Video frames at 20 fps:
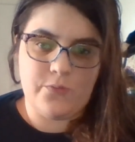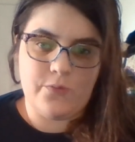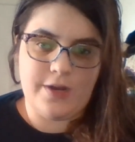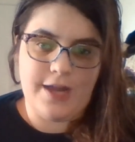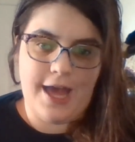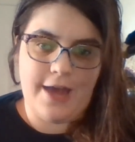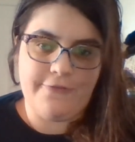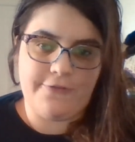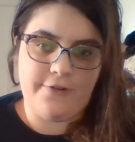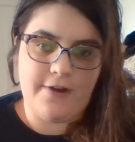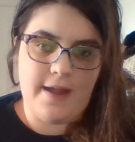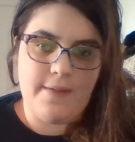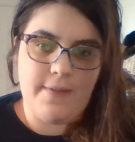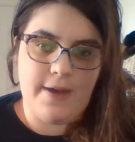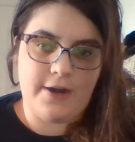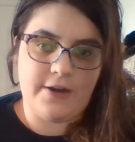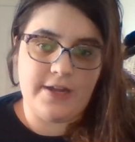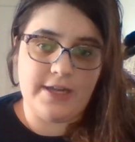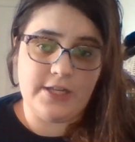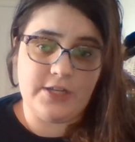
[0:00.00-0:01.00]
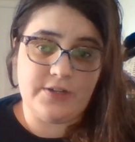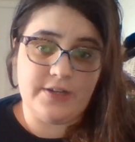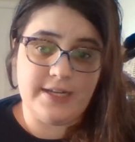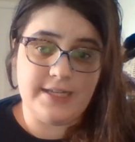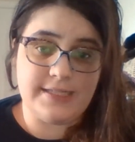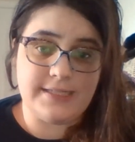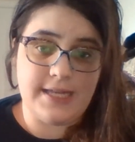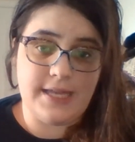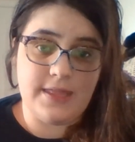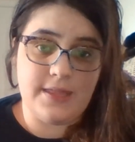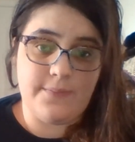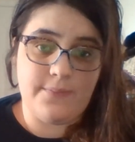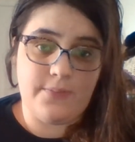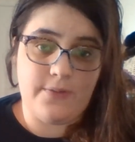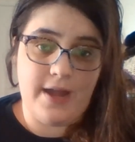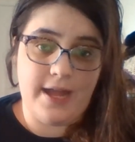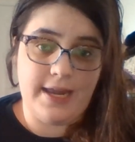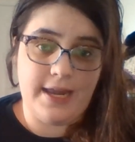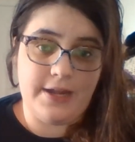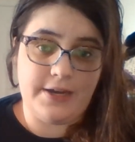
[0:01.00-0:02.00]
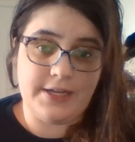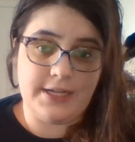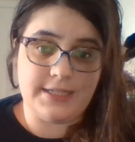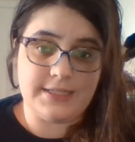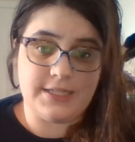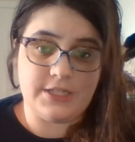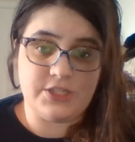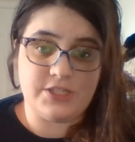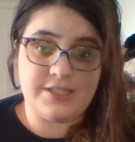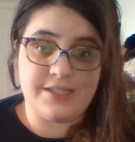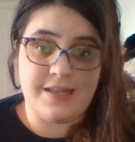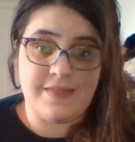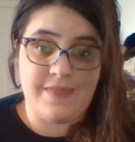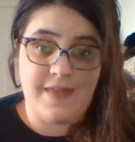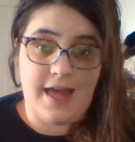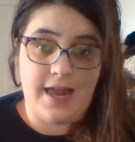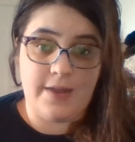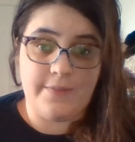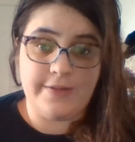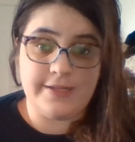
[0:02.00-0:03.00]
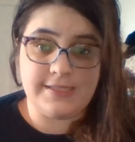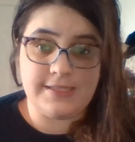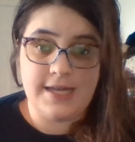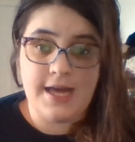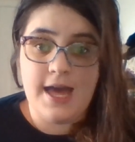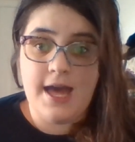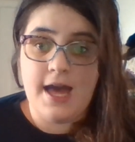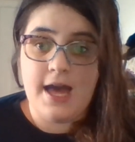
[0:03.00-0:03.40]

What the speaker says: would have gray matter increase in the brain areas such as the thalamus,